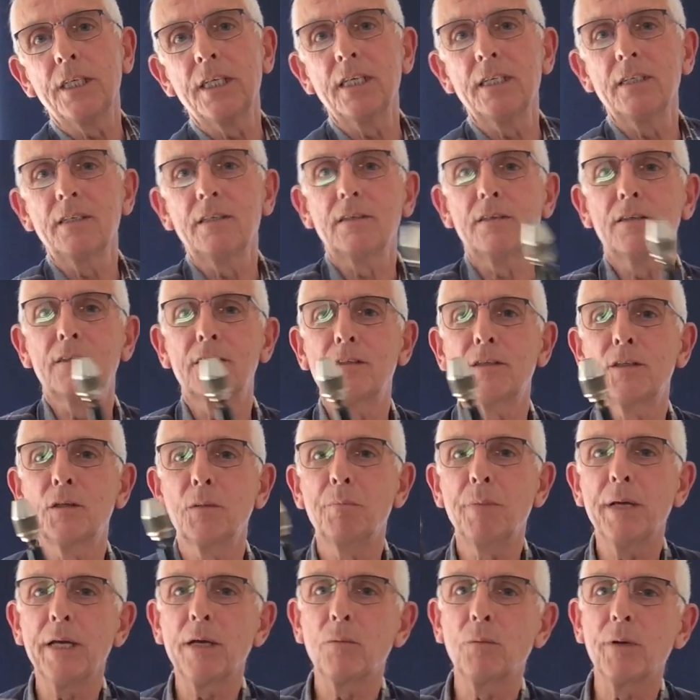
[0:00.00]
is the
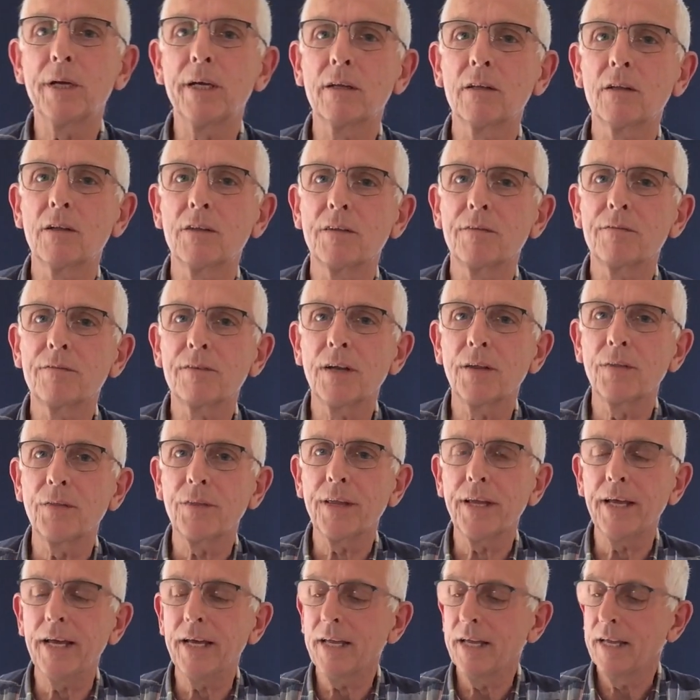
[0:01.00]
big wheel on the front
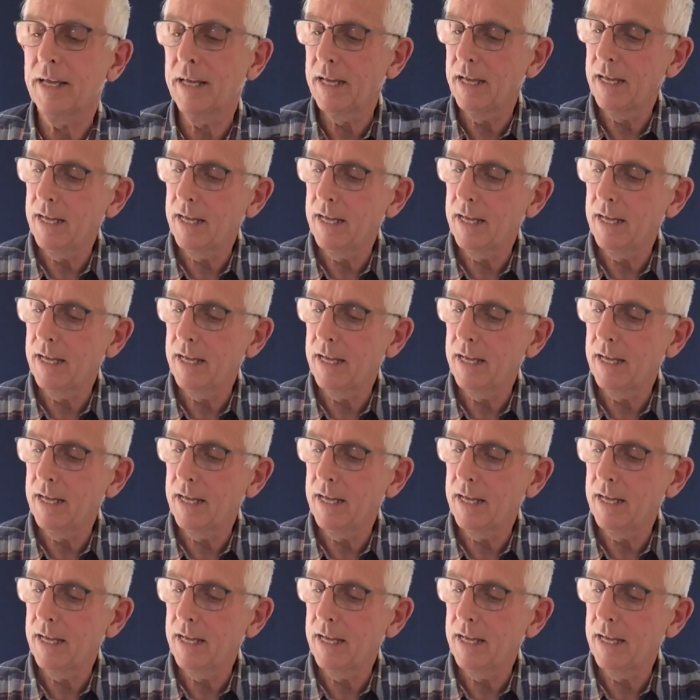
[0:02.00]
there,